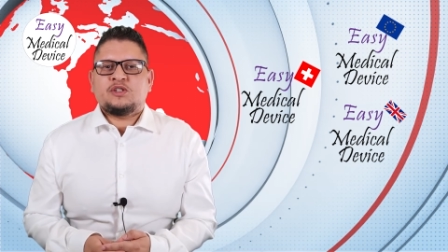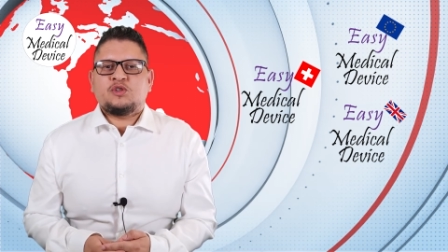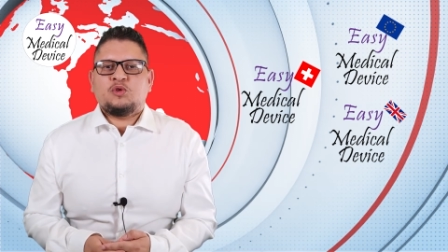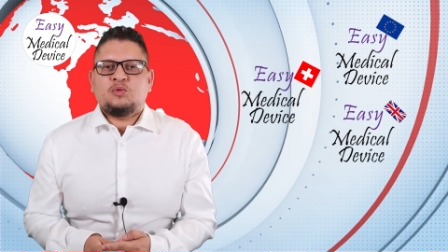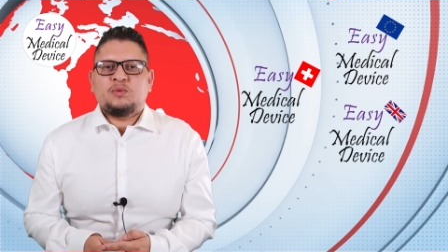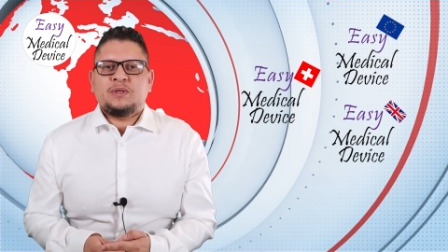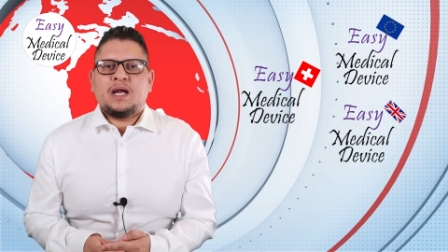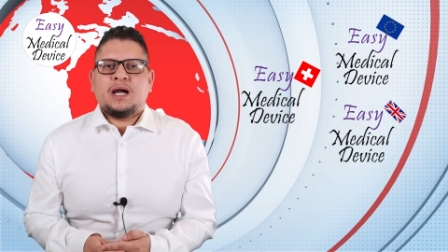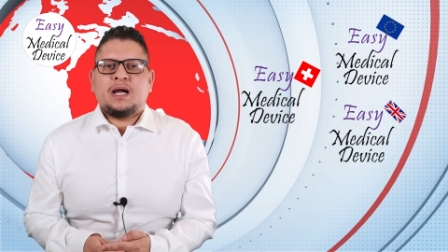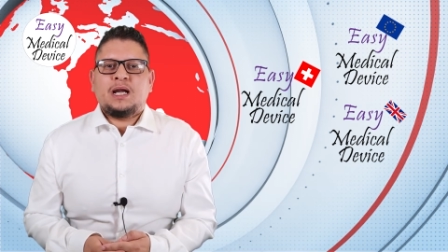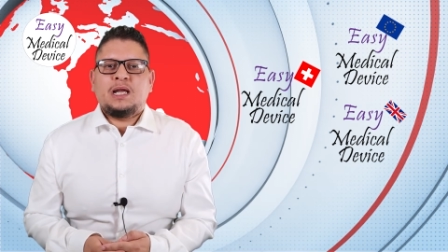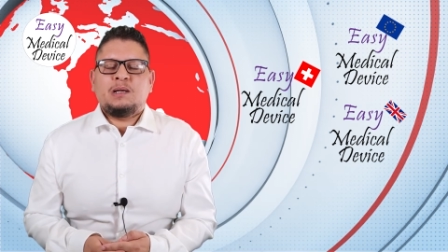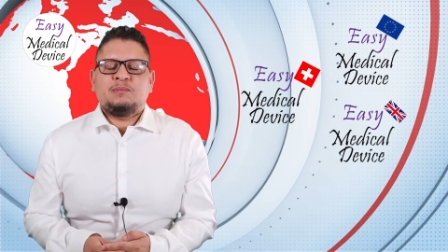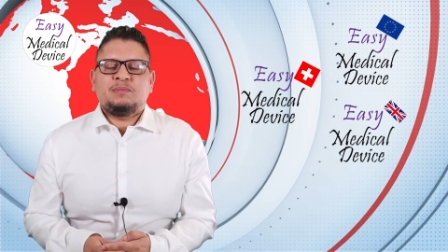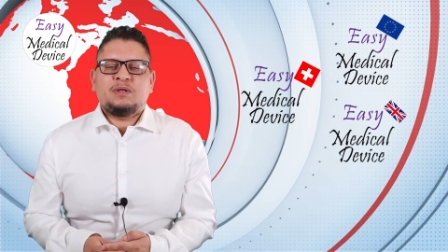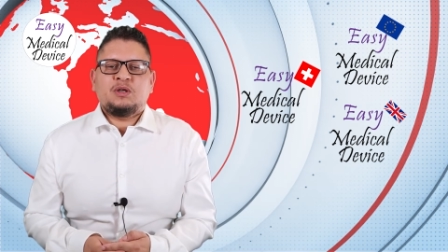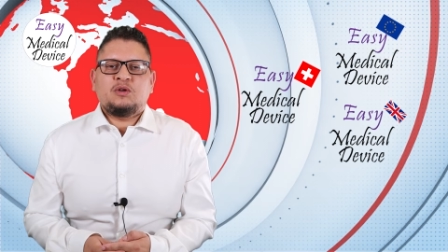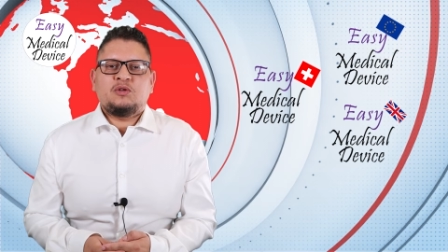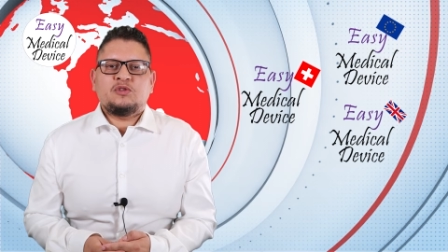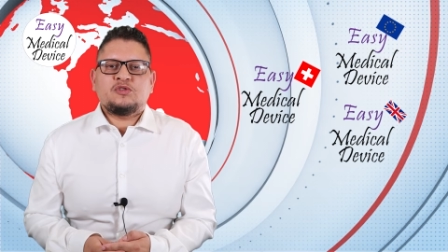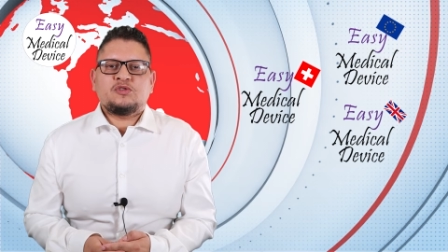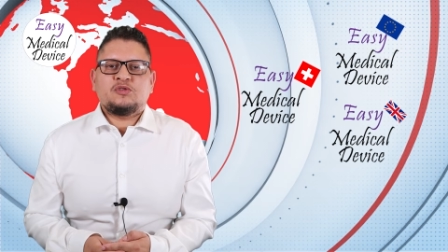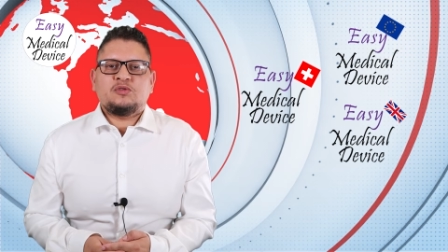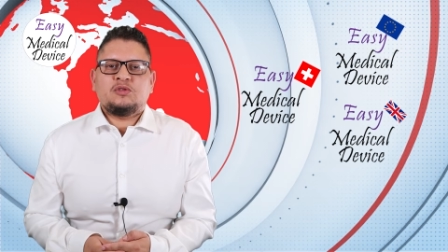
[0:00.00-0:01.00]
so we are
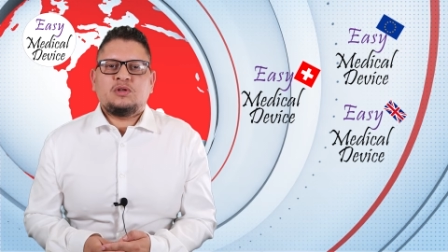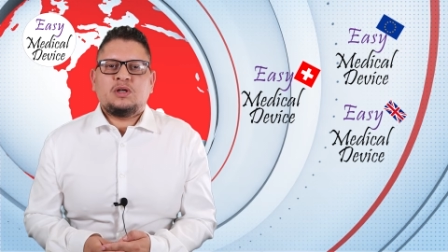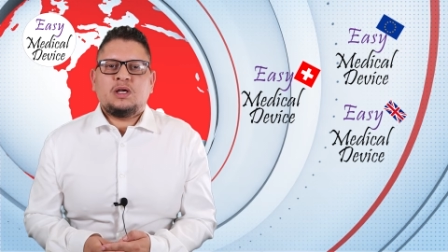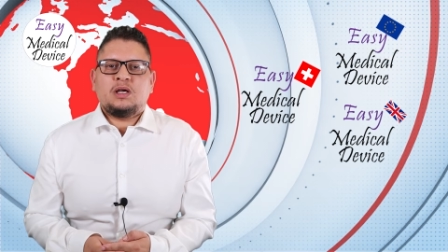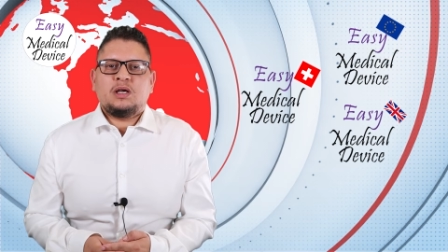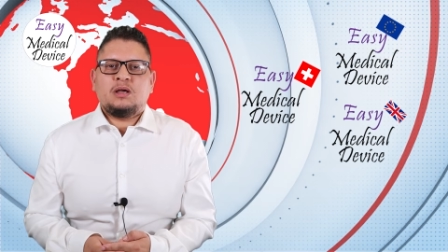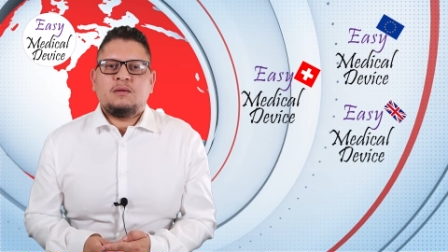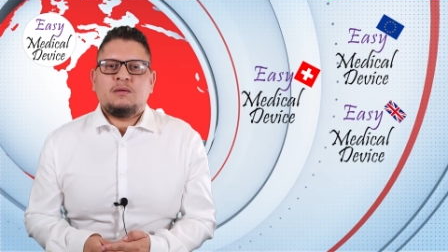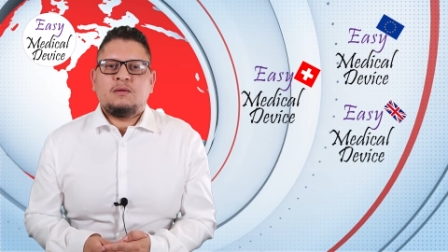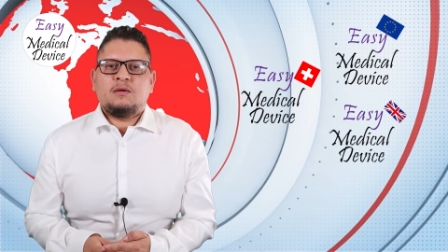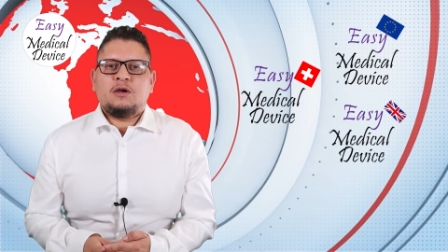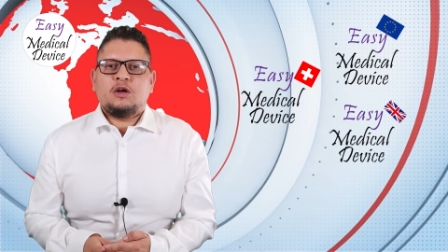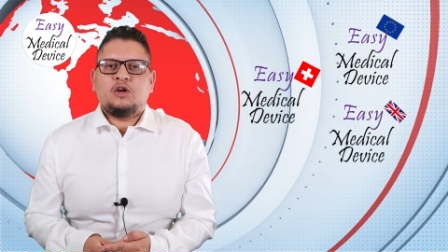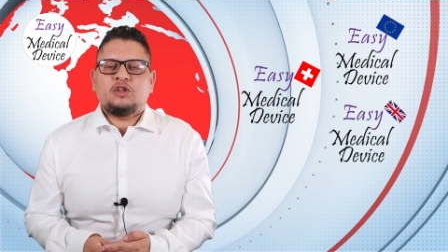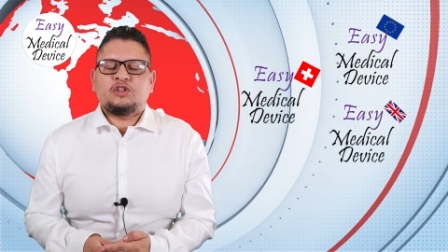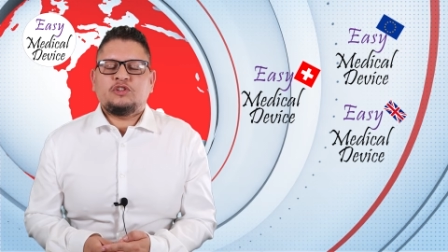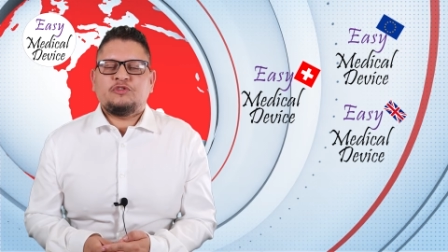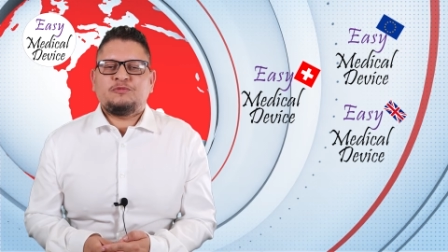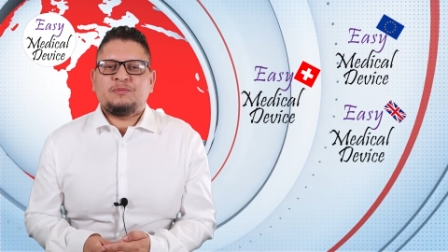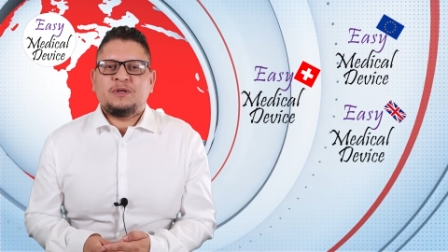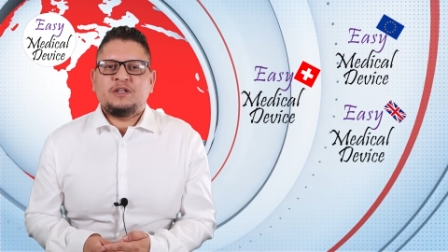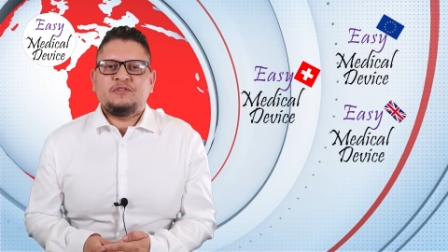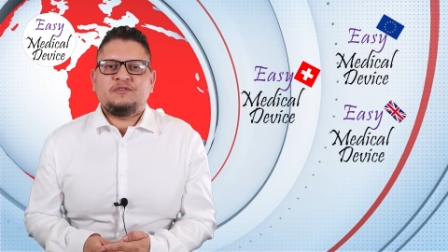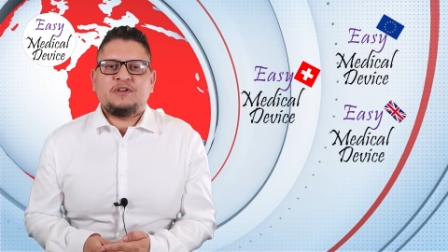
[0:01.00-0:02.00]
helping also uh, a lot
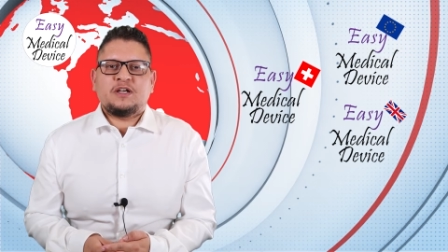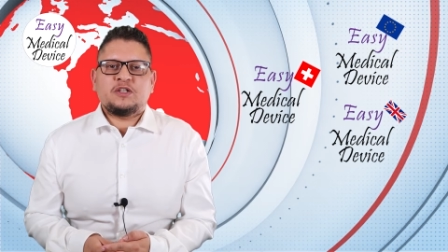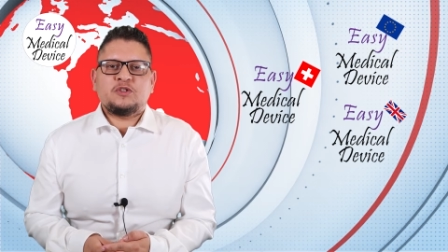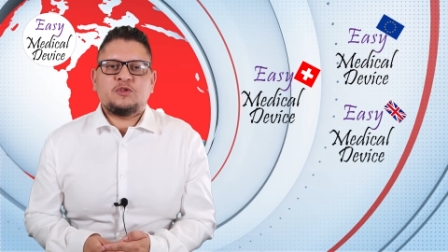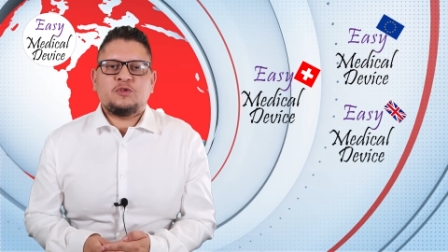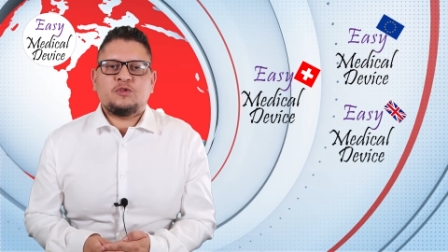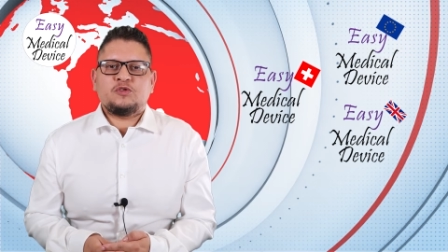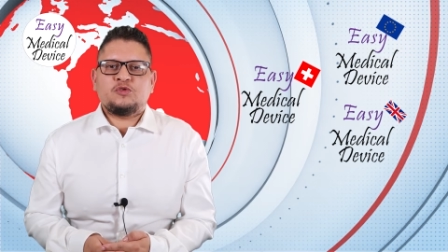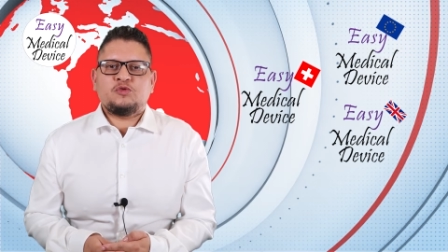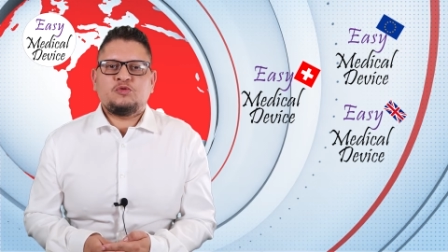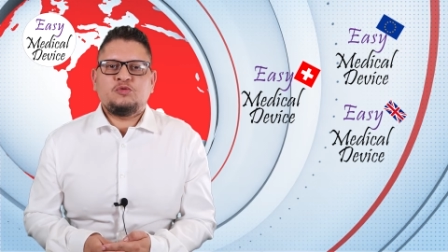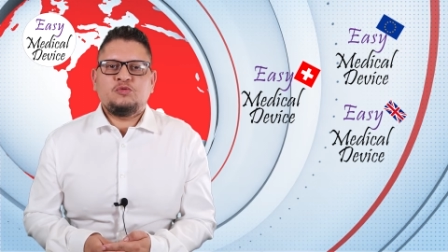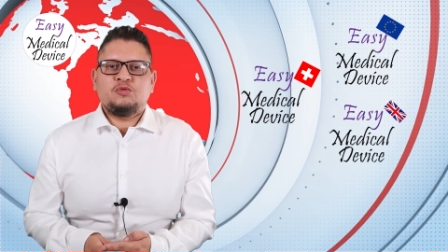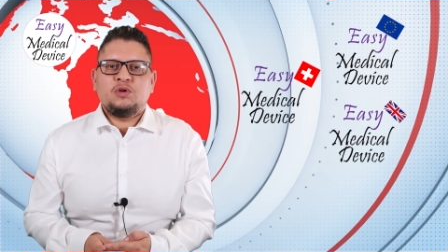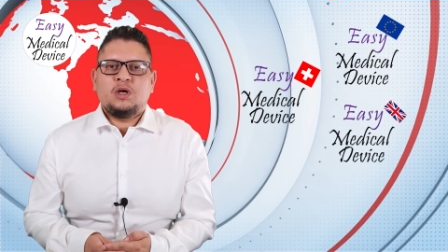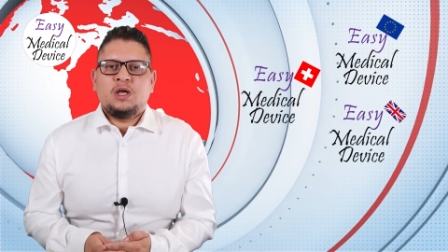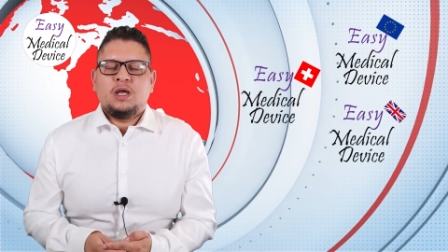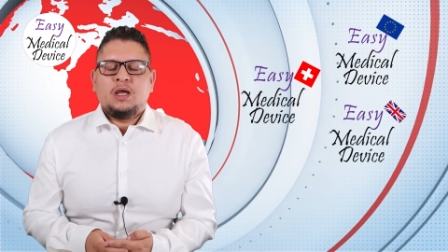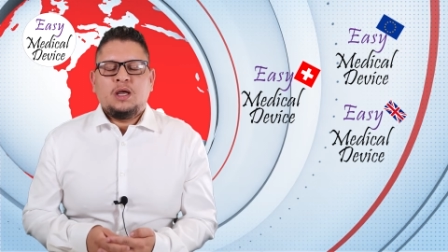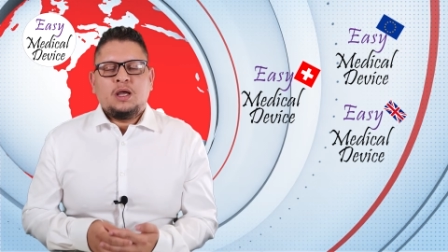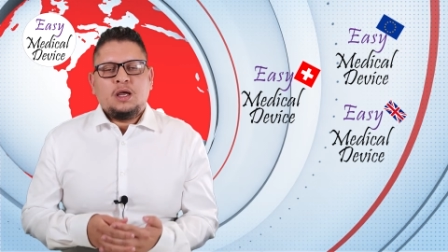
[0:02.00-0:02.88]
of manufacturers to